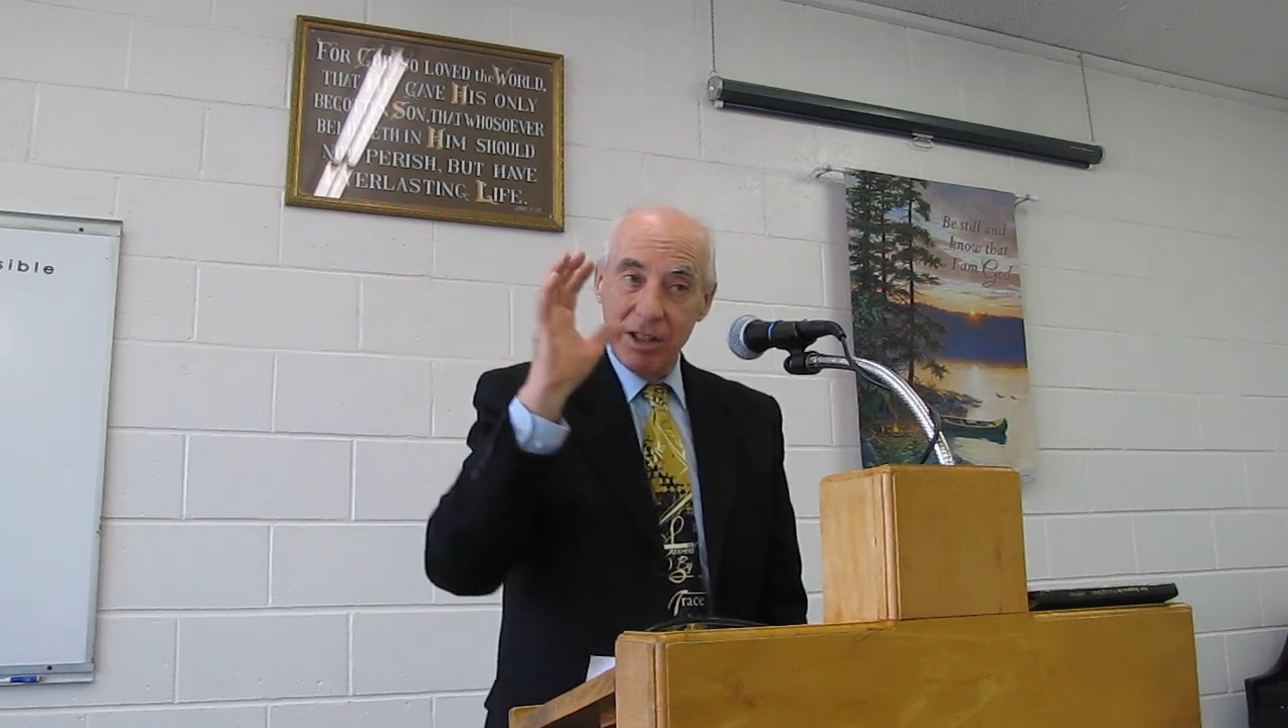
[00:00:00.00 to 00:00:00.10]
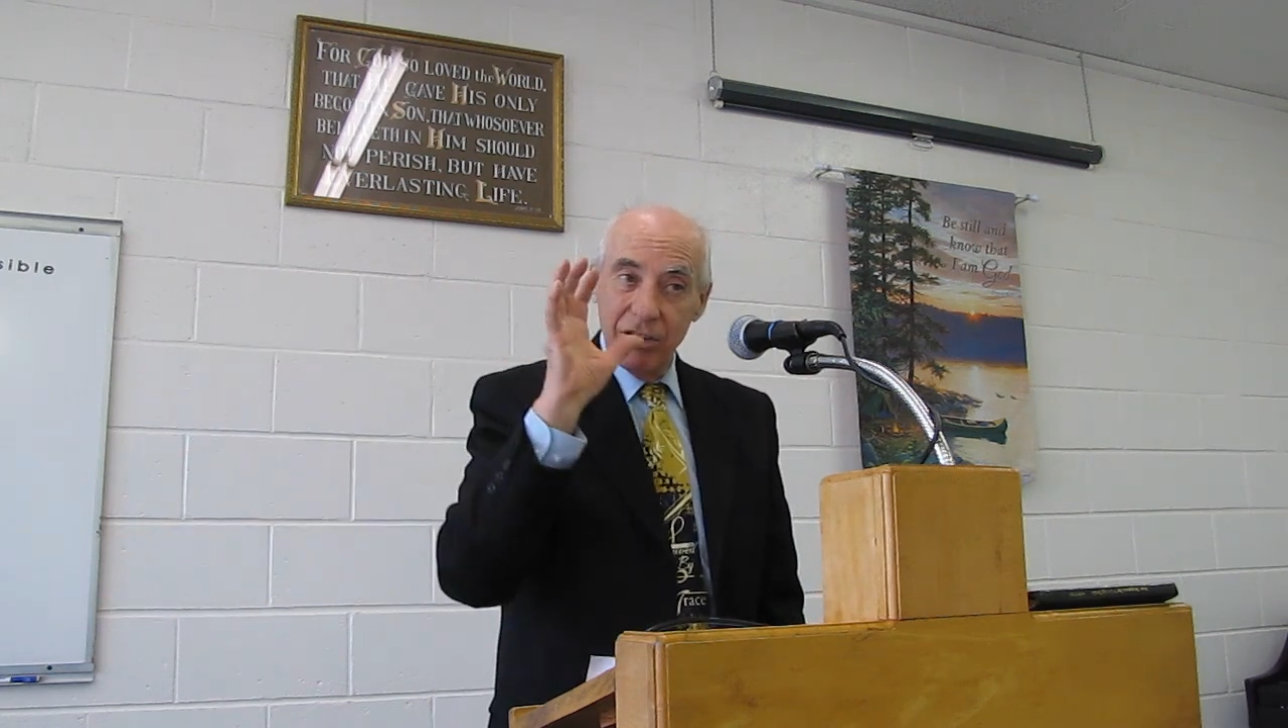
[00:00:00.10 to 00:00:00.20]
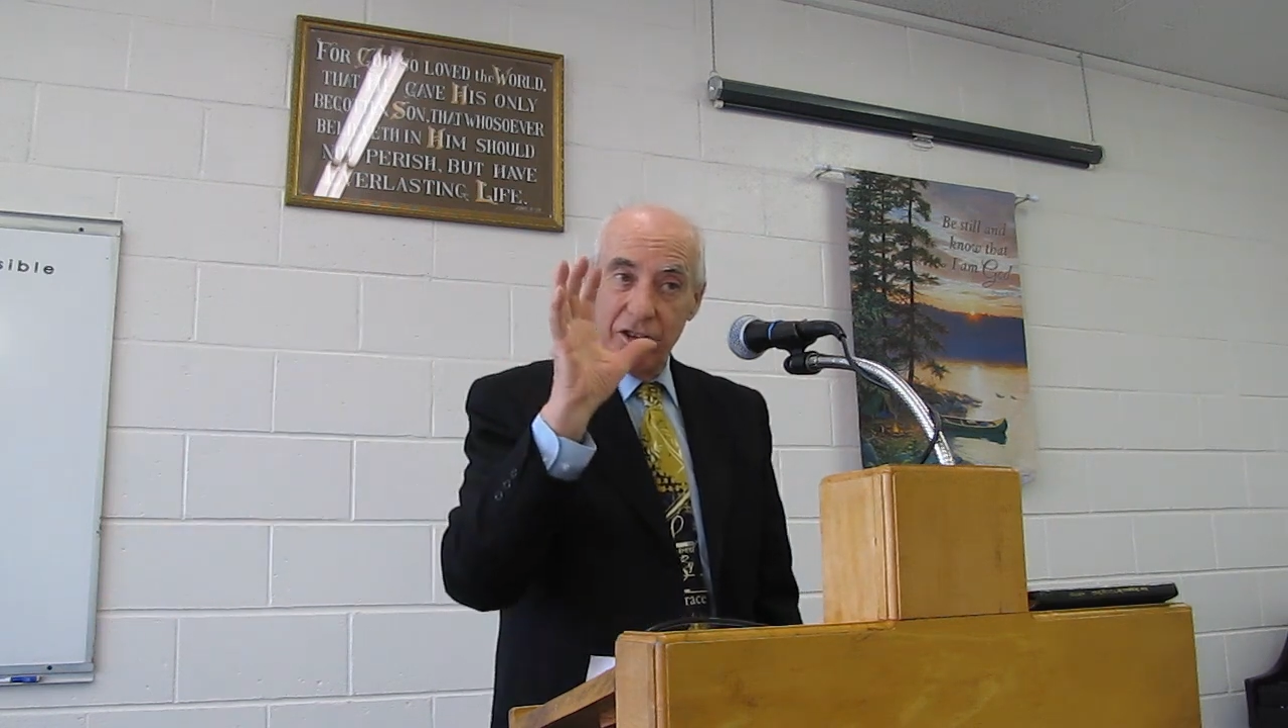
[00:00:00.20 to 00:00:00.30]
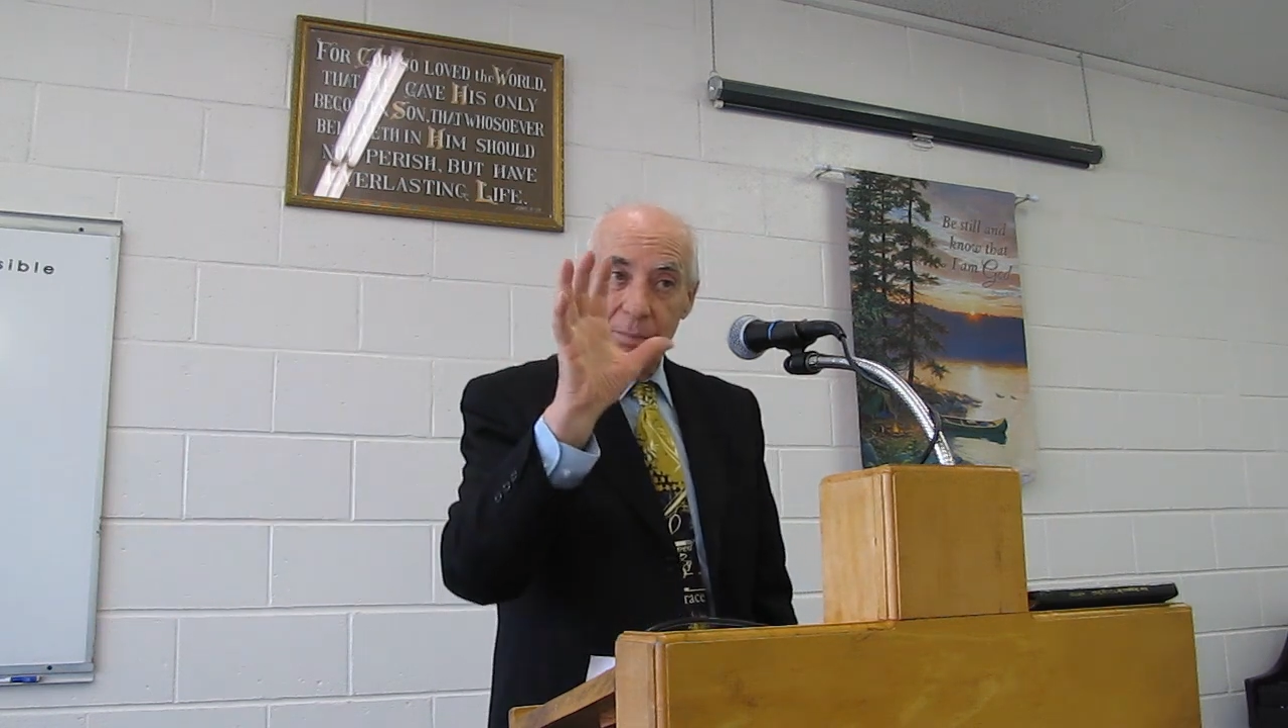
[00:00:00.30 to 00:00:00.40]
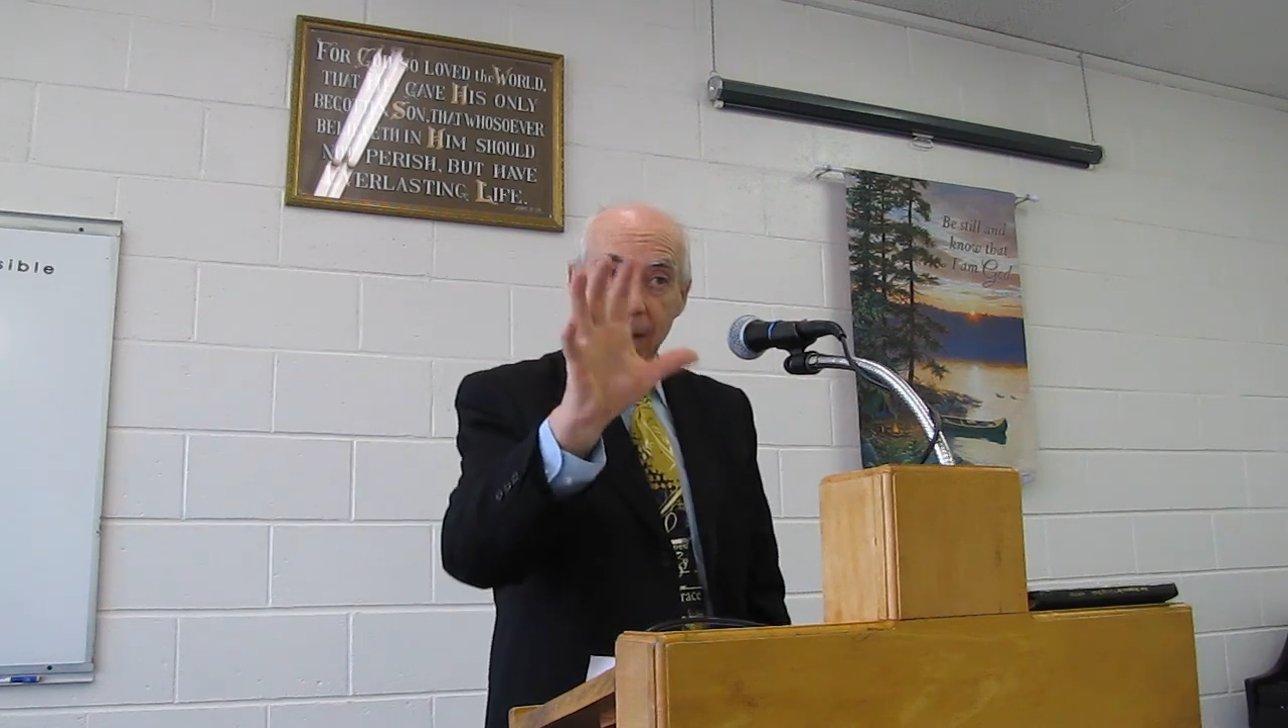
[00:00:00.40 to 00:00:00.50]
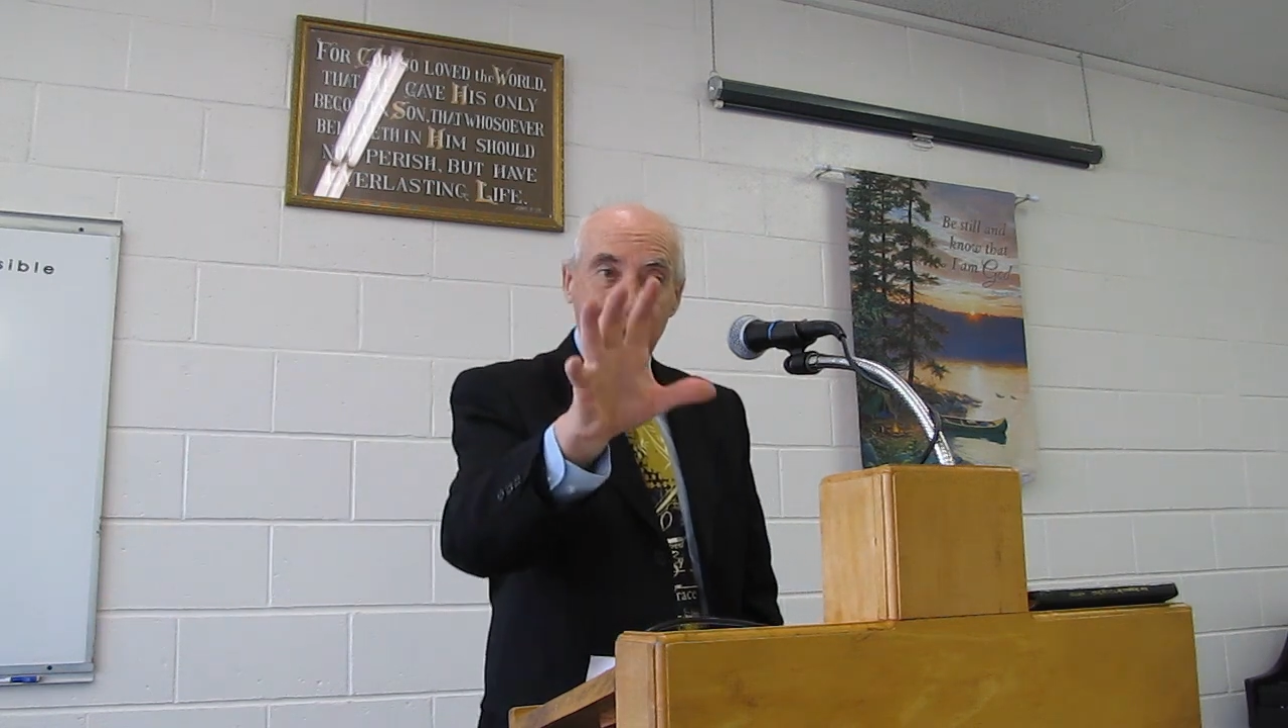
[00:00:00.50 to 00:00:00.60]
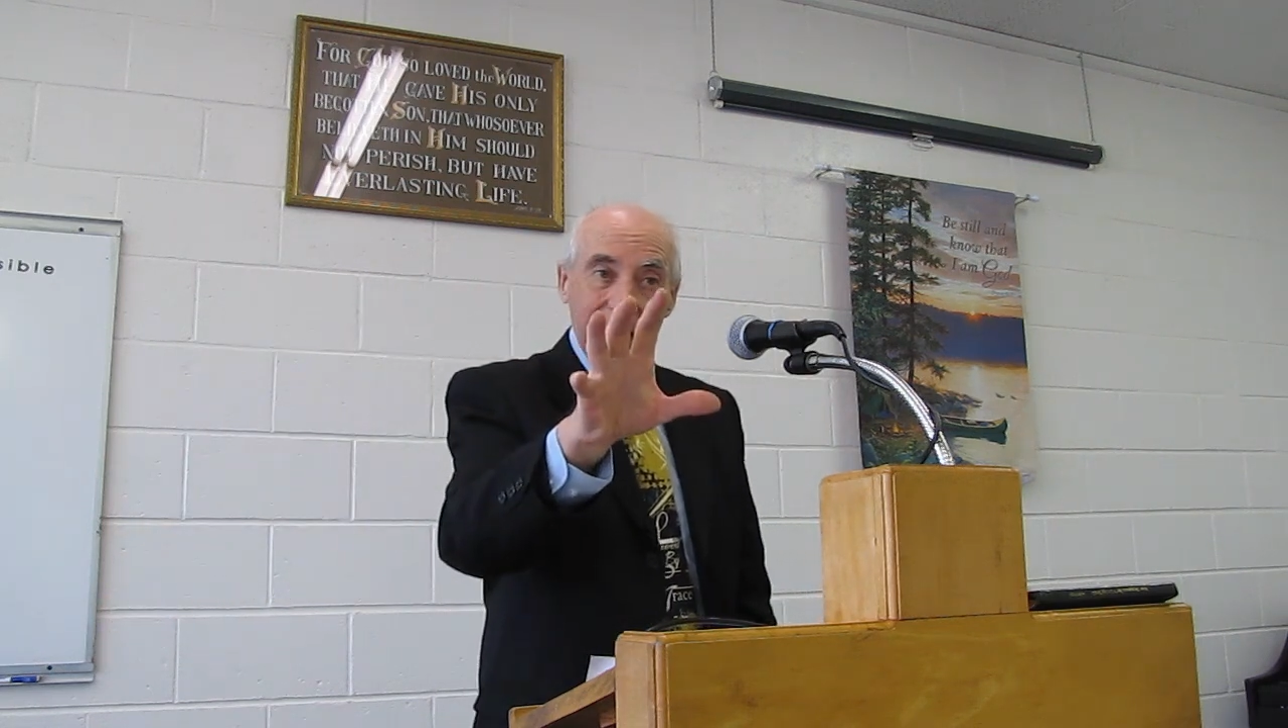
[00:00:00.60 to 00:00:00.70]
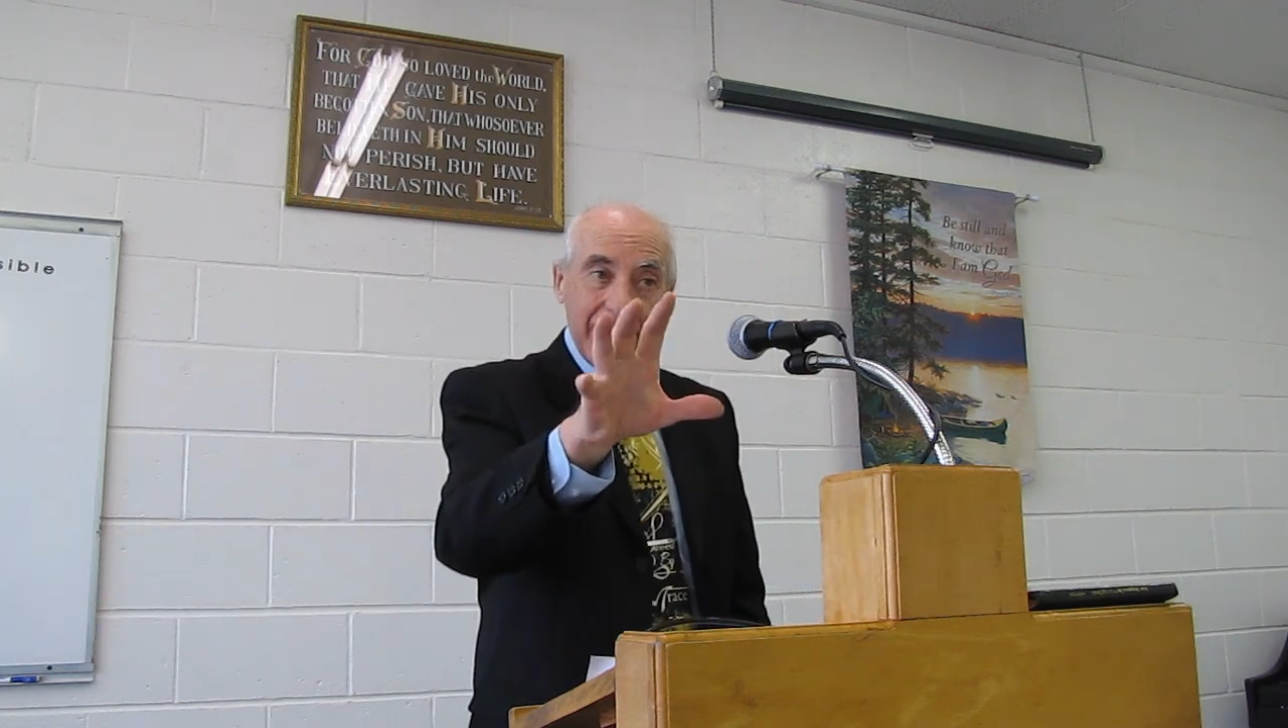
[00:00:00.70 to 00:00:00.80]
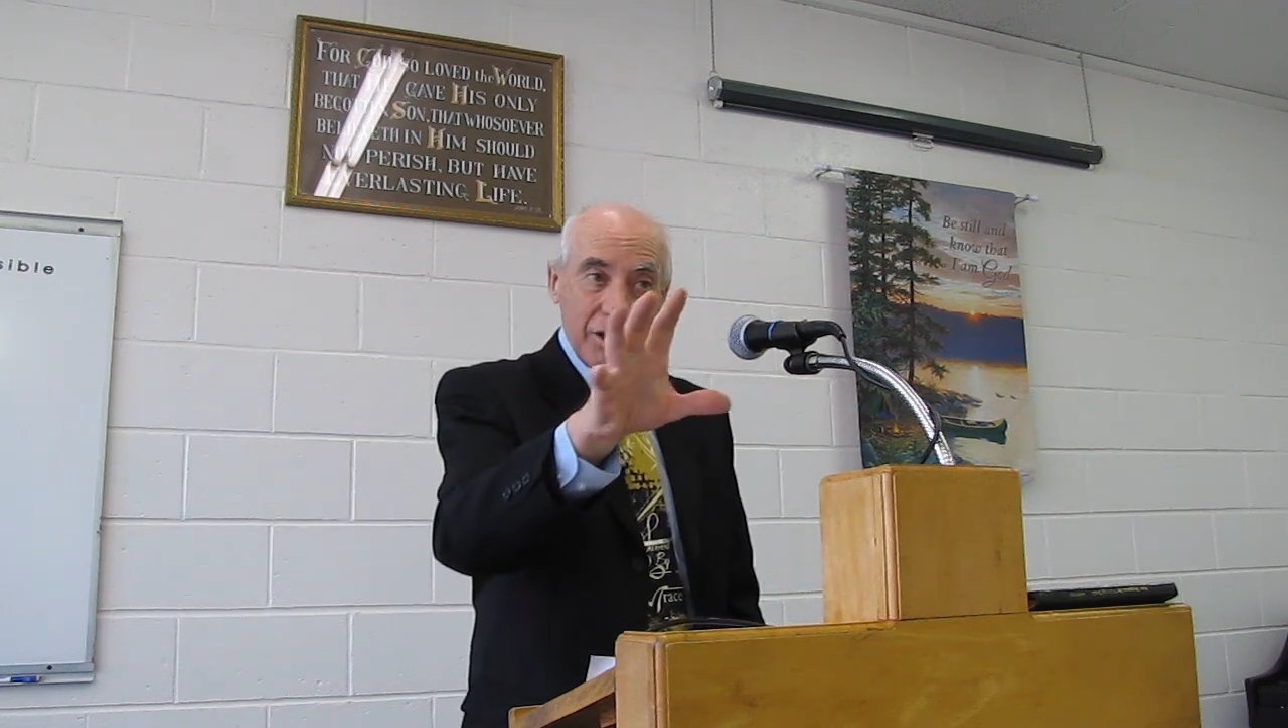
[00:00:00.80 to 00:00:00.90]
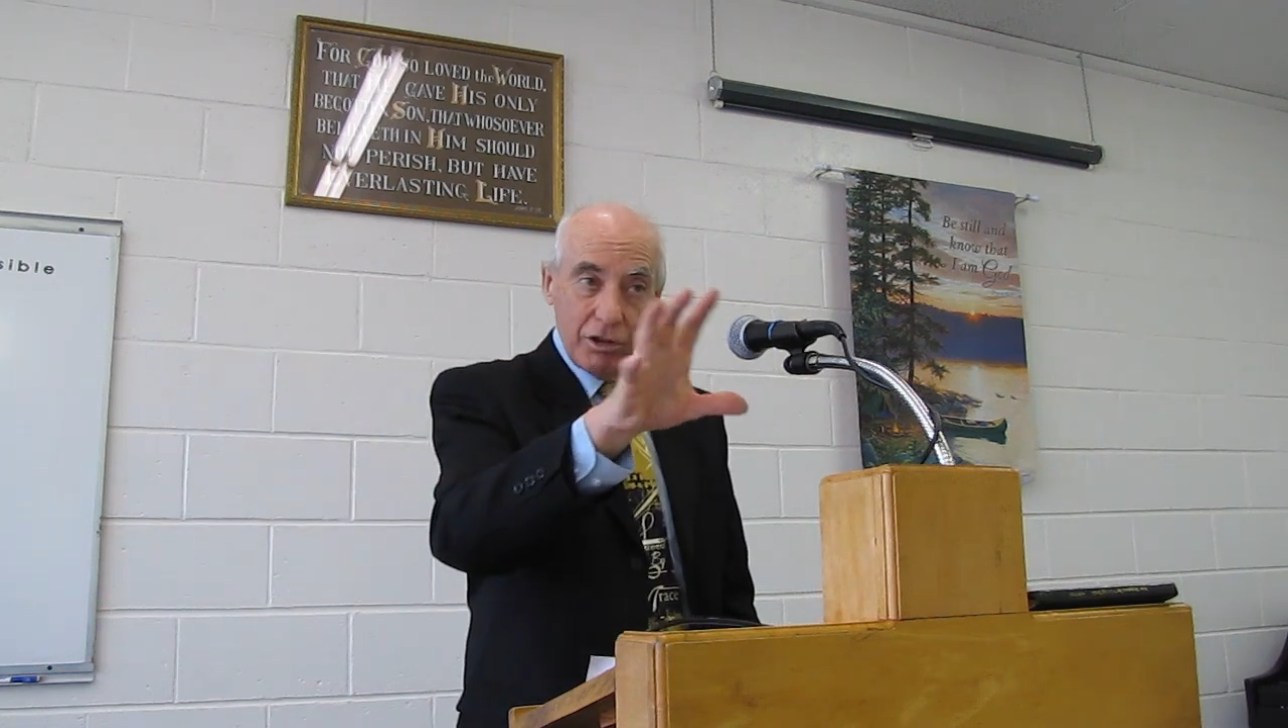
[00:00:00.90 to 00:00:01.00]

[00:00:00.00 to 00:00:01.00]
inspecting